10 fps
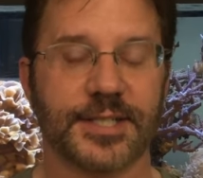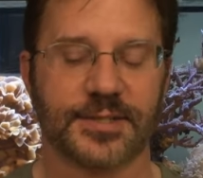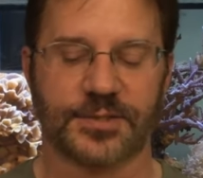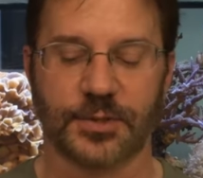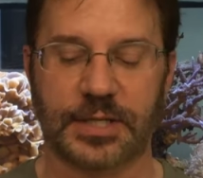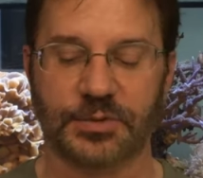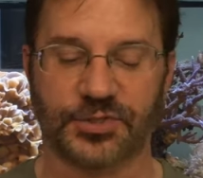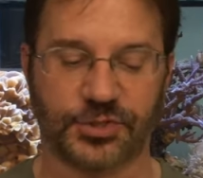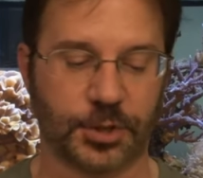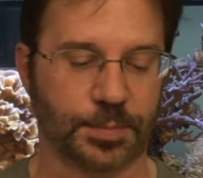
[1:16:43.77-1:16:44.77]
So he was
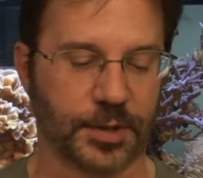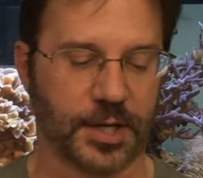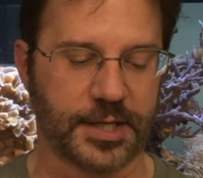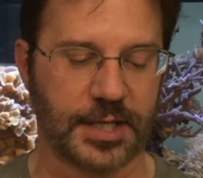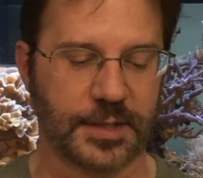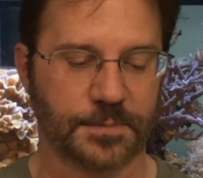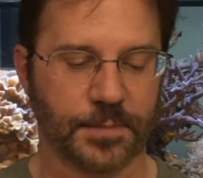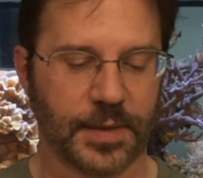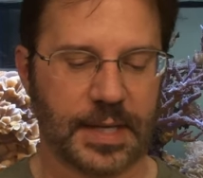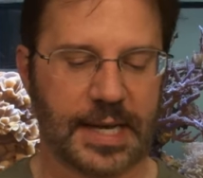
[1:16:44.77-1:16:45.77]
super lucky.
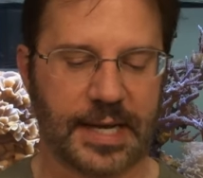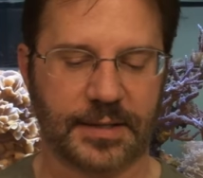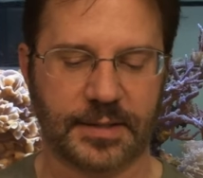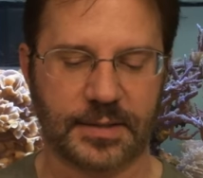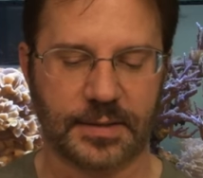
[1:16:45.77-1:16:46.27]
And